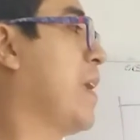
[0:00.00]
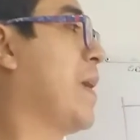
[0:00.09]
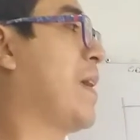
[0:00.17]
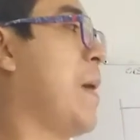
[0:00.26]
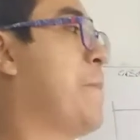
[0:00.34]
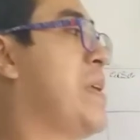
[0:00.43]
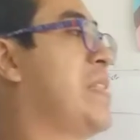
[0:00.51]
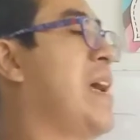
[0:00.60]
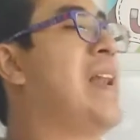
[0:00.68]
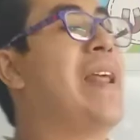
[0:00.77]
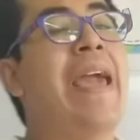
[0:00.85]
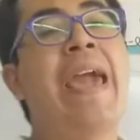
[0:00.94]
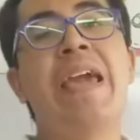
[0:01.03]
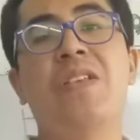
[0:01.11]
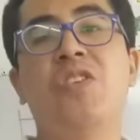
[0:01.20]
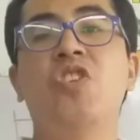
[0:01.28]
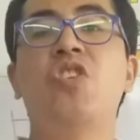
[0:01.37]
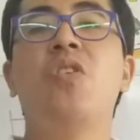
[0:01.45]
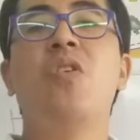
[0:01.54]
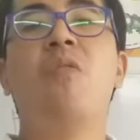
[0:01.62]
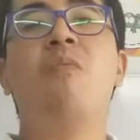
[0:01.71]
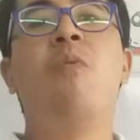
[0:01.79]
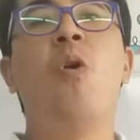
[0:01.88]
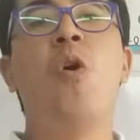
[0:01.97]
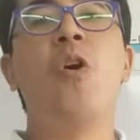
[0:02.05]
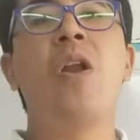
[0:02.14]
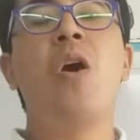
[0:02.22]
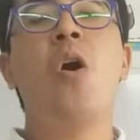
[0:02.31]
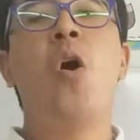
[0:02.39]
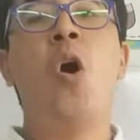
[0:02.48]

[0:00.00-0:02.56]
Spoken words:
Capital H for